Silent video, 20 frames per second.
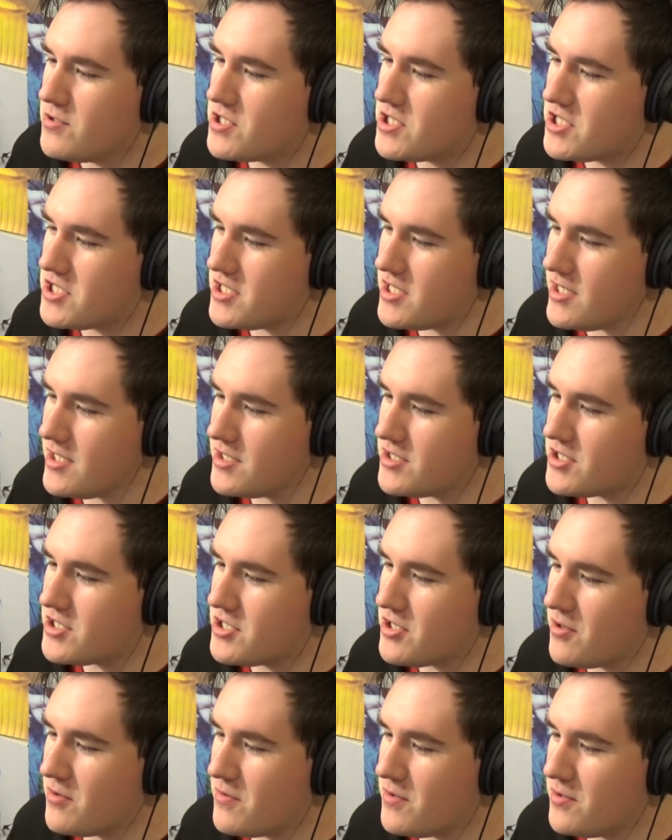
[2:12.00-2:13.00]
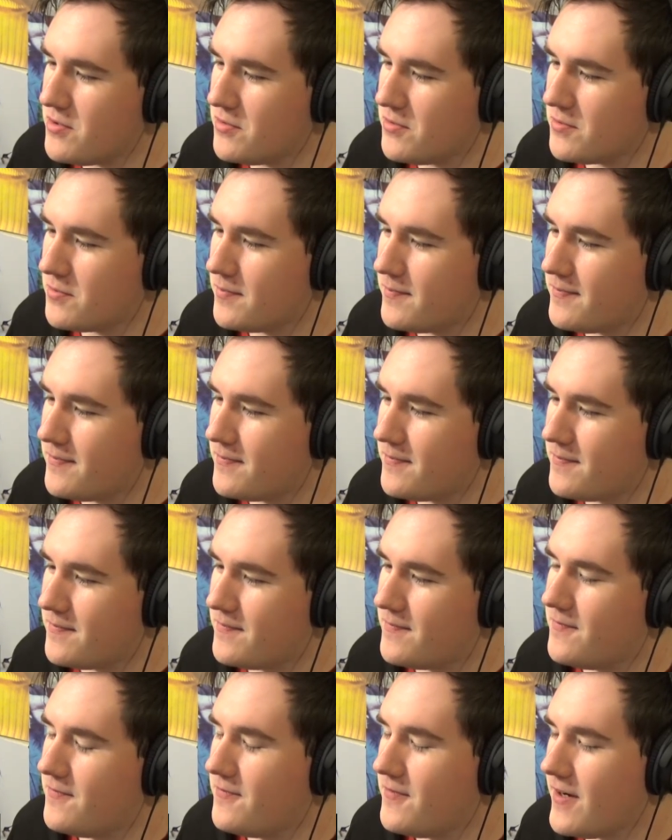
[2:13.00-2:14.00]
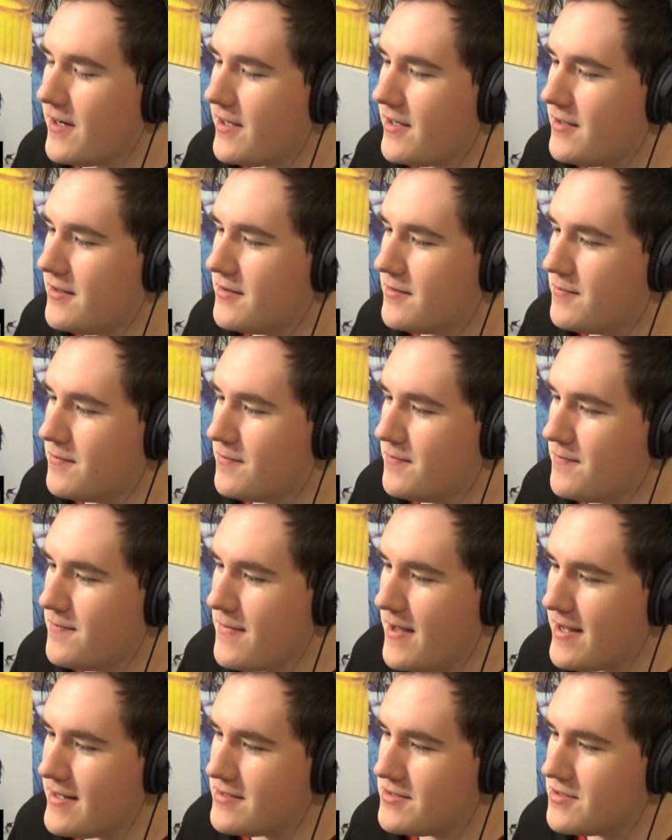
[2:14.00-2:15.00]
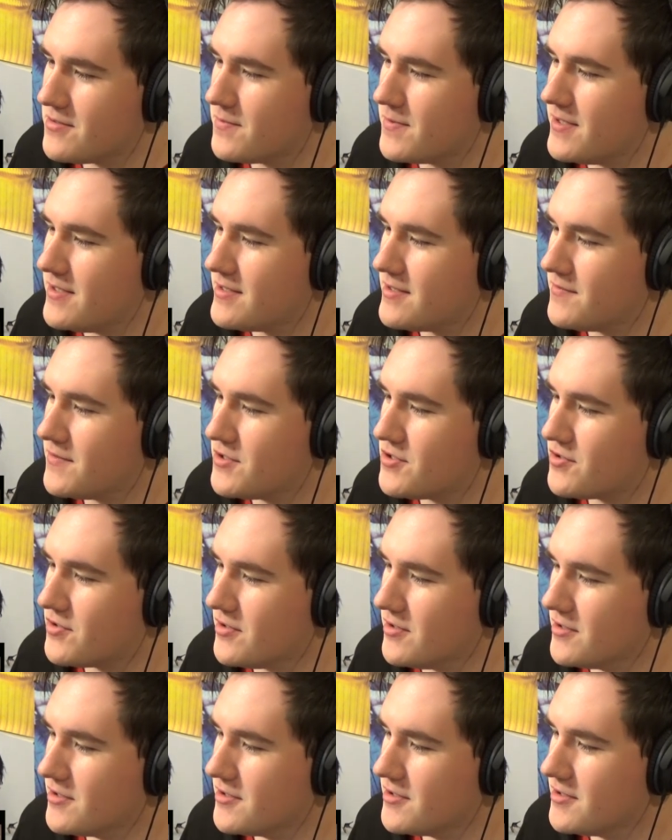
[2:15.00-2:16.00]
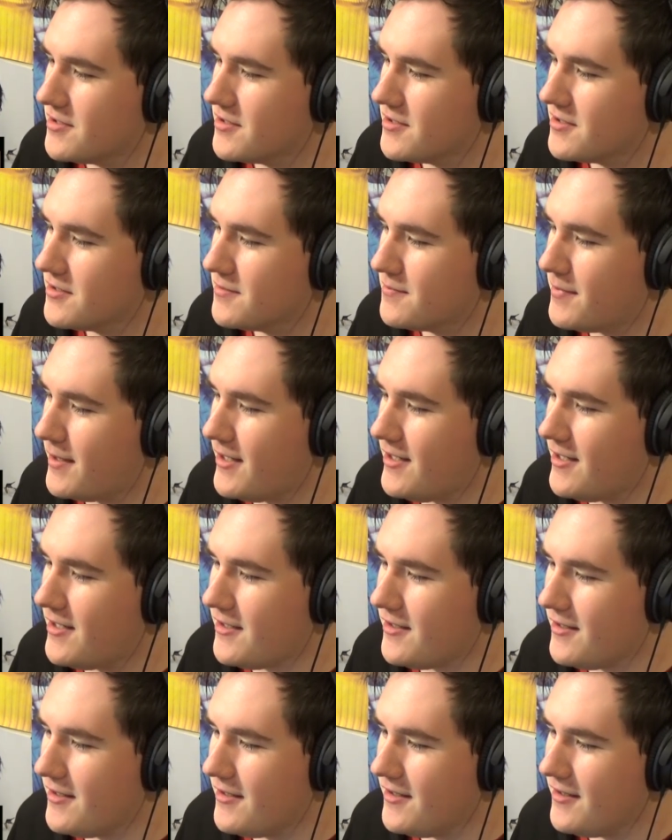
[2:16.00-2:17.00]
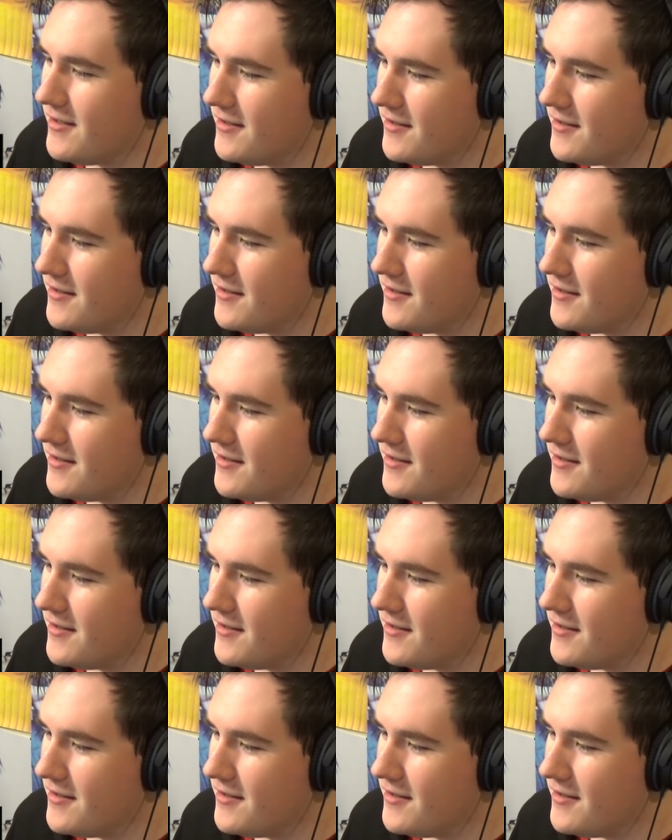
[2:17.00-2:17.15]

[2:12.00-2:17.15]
Oh shit, Shownu! Fucking masterpiece of a drawing. Painting.